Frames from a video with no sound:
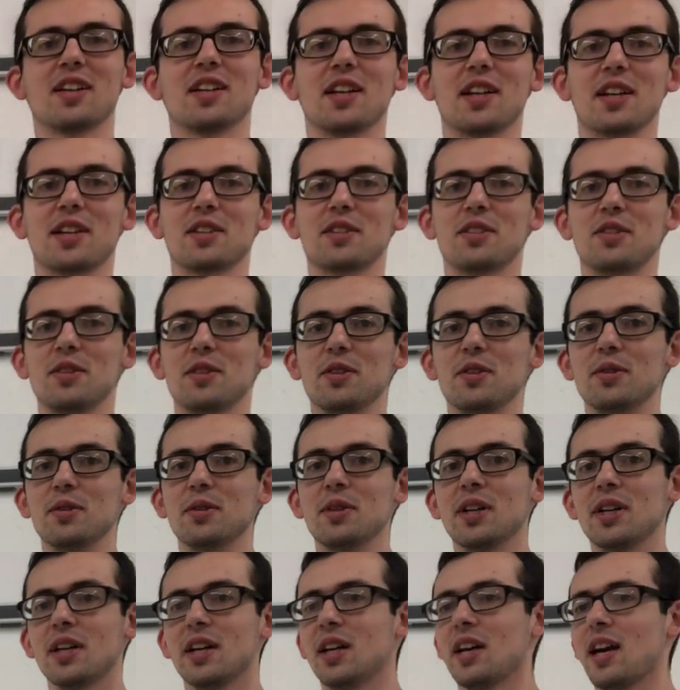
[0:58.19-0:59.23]
like to
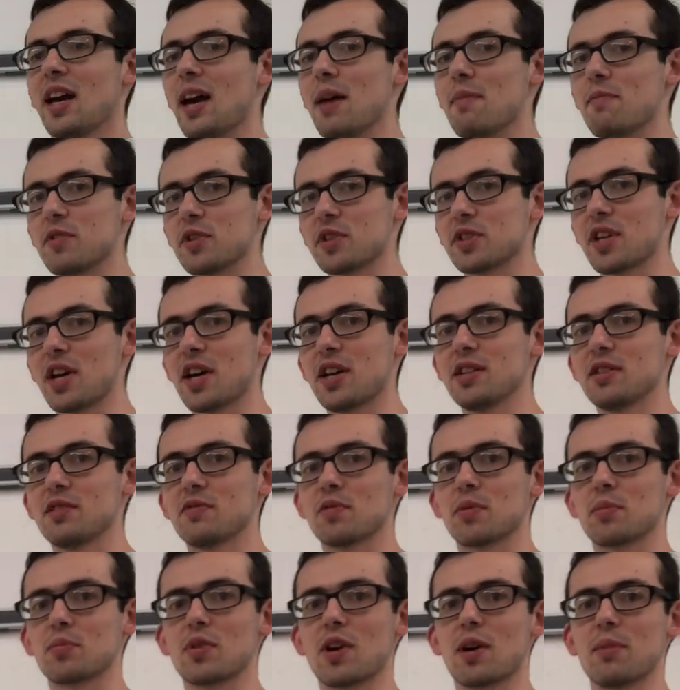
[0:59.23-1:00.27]
emphasize
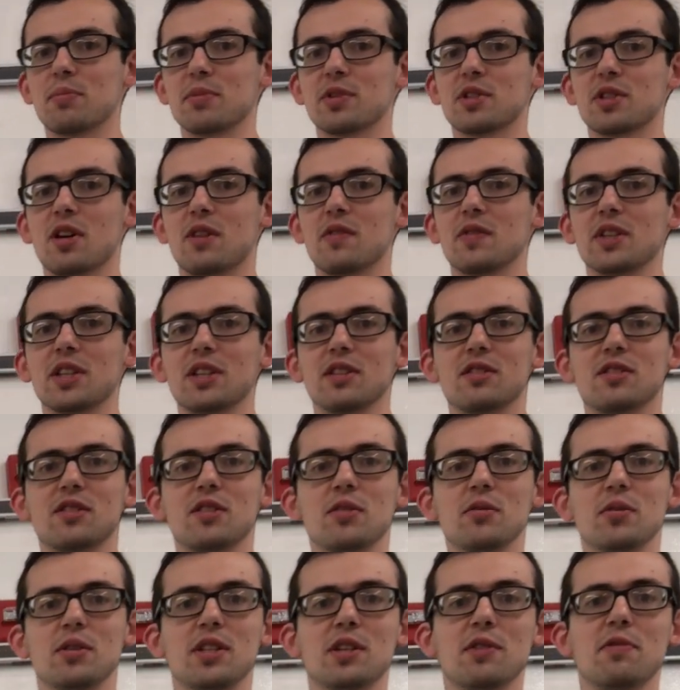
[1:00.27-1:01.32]
for problem solving is
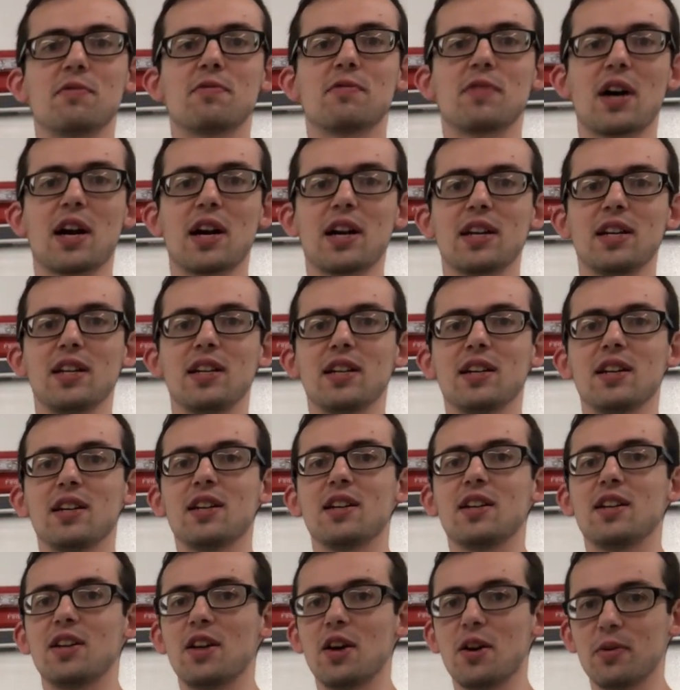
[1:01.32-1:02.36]
to define
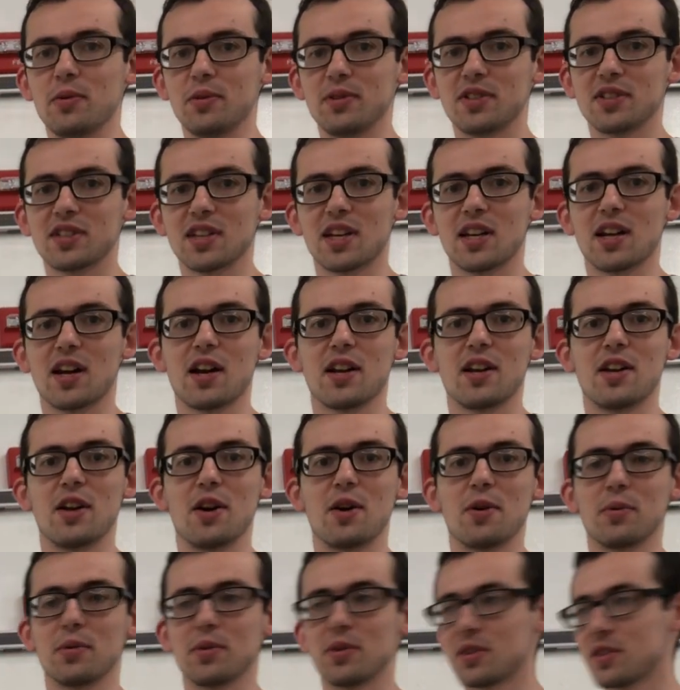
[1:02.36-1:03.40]
knowns and
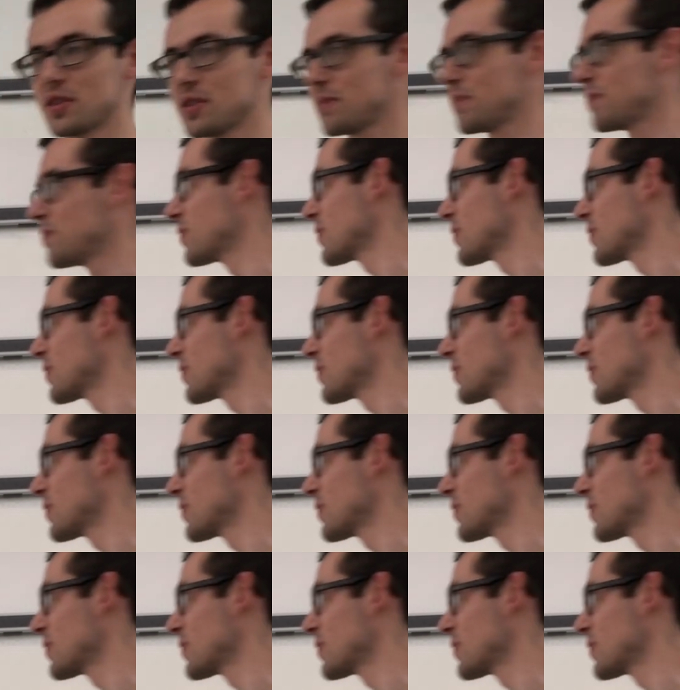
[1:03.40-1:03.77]
unknowns.